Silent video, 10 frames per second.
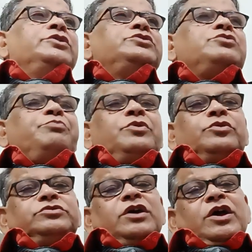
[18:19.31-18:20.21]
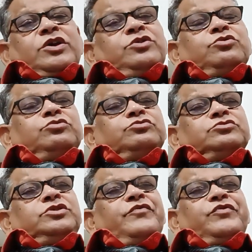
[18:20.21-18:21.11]
Suppose
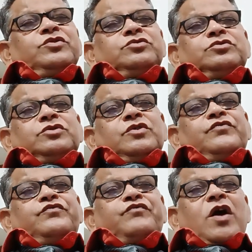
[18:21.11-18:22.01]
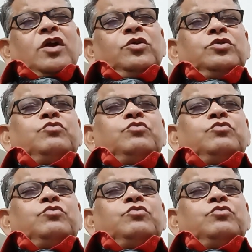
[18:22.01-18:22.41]
if you follow